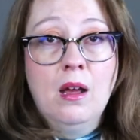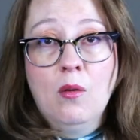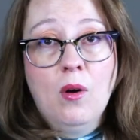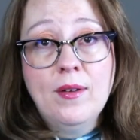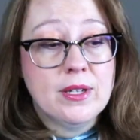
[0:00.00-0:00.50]

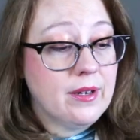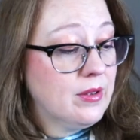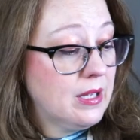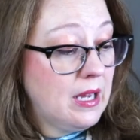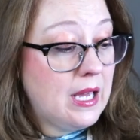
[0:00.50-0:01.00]
well, I've done
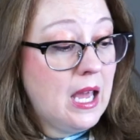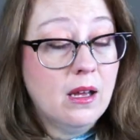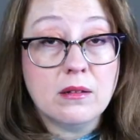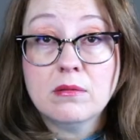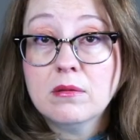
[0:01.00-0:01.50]
everything I
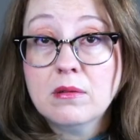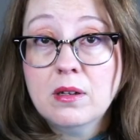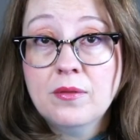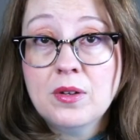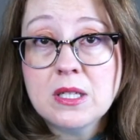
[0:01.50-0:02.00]
can.
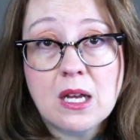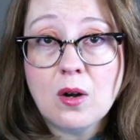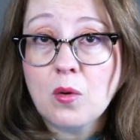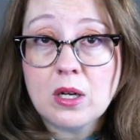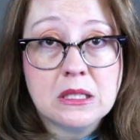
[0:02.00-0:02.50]
If it's not going
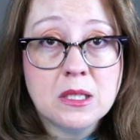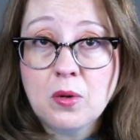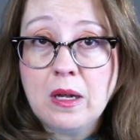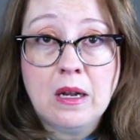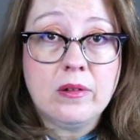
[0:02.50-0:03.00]
to work at this
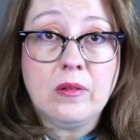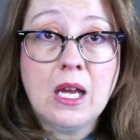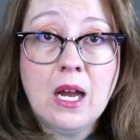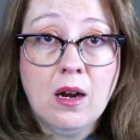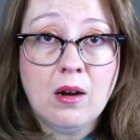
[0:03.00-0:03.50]
point, I don't even
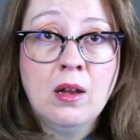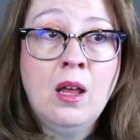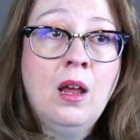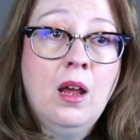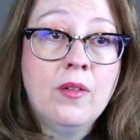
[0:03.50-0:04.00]
care.
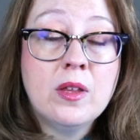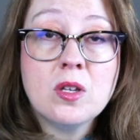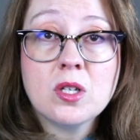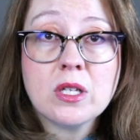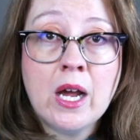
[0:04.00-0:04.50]
And then you
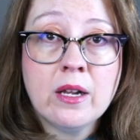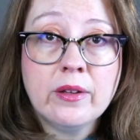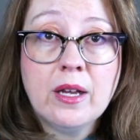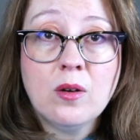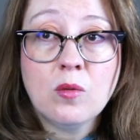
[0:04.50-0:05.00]
just kind of
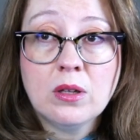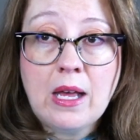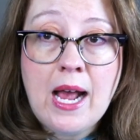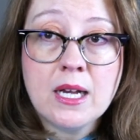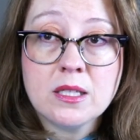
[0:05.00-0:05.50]
like
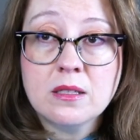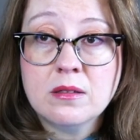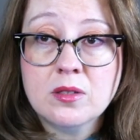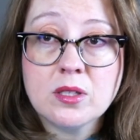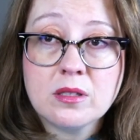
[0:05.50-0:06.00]
relax and
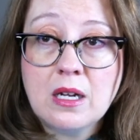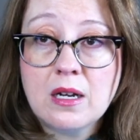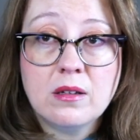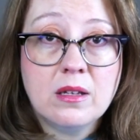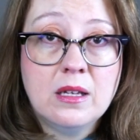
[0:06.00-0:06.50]
you're just
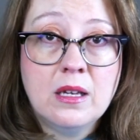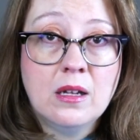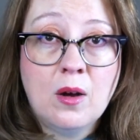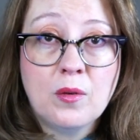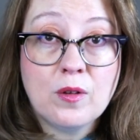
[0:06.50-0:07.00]
kind of
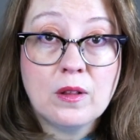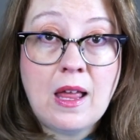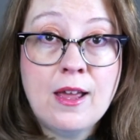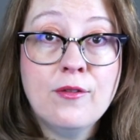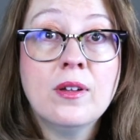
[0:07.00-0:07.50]
getting on with your
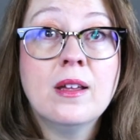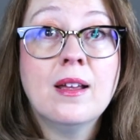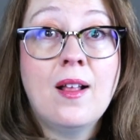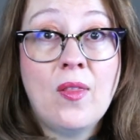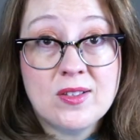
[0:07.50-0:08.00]
life
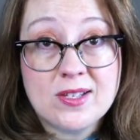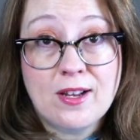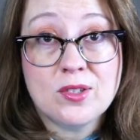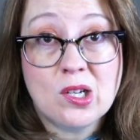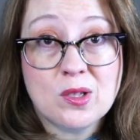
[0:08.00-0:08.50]
and then
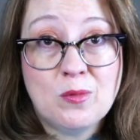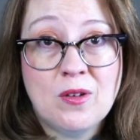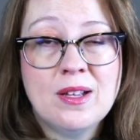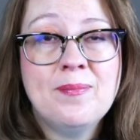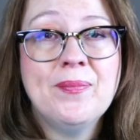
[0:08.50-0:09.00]
stuff starts
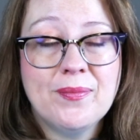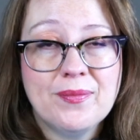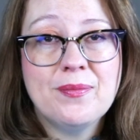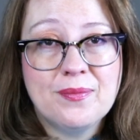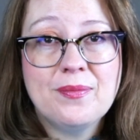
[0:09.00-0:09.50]
moving.
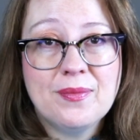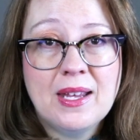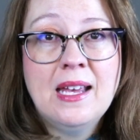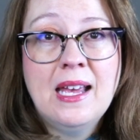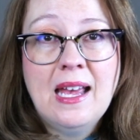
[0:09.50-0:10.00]

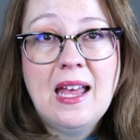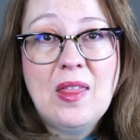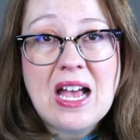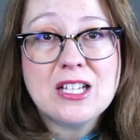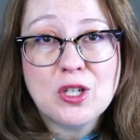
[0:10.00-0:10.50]

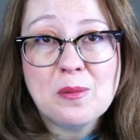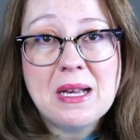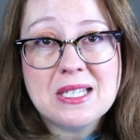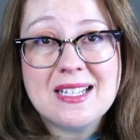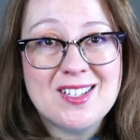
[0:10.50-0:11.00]
That's your
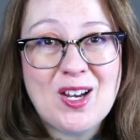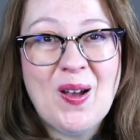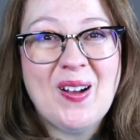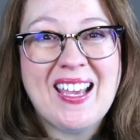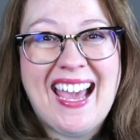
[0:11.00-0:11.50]
message,
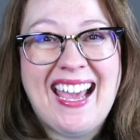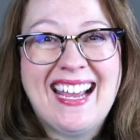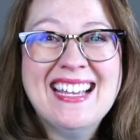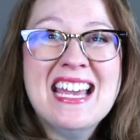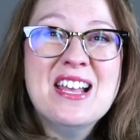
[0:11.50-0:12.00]

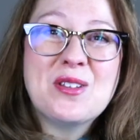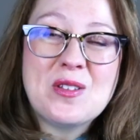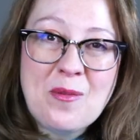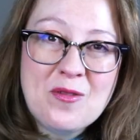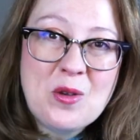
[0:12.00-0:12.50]
okay? So
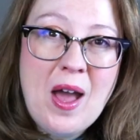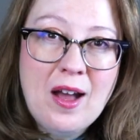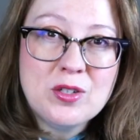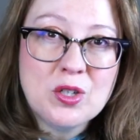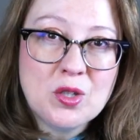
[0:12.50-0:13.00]
some of you
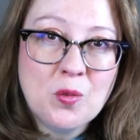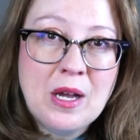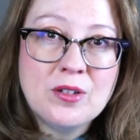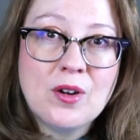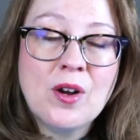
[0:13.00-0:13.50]
have to
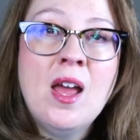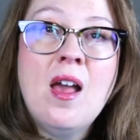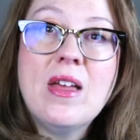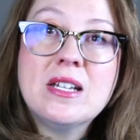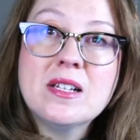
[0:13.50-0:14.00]
surrender.
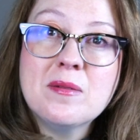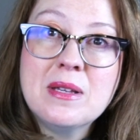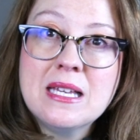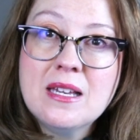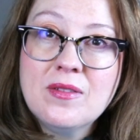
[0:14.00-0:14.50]
That doesn't
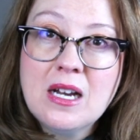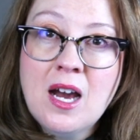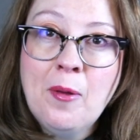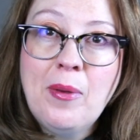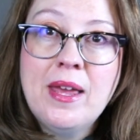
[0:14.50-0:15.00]
mean giving
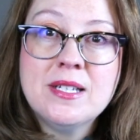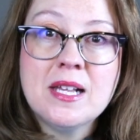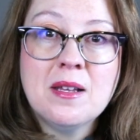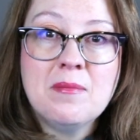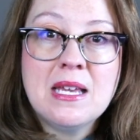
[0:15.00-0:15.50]
up. It
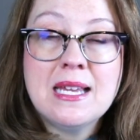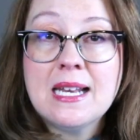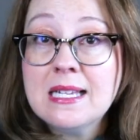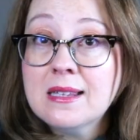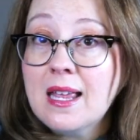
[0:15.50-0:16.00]
doesn't mean
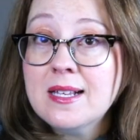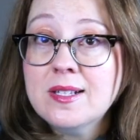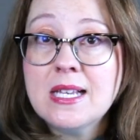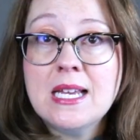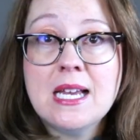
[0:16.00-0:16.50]
getting
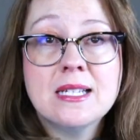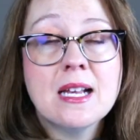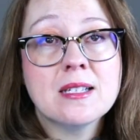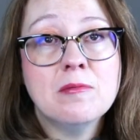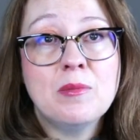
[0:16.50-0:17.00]
lazy. It
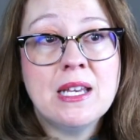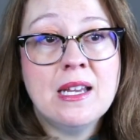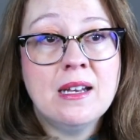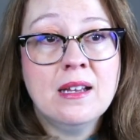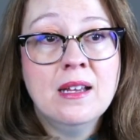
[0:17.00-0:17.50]
doesn't
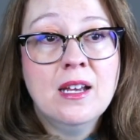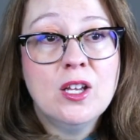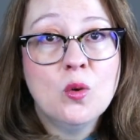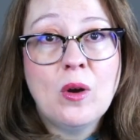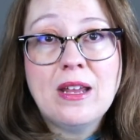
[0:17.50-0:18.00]
mean
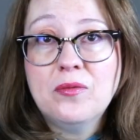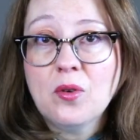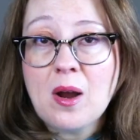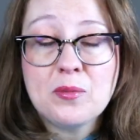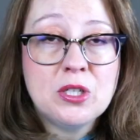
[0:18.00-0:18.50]
you wait
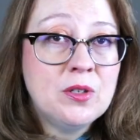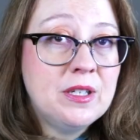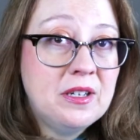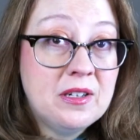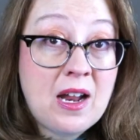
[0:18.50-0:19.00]
for
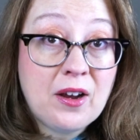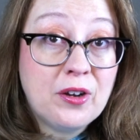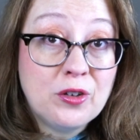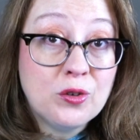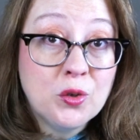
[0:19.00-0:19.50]
opportunity to knock
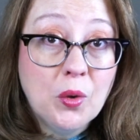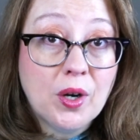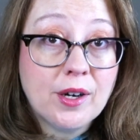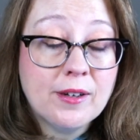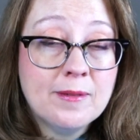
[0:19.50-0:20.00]
on your
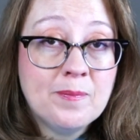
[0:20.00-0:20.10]
door.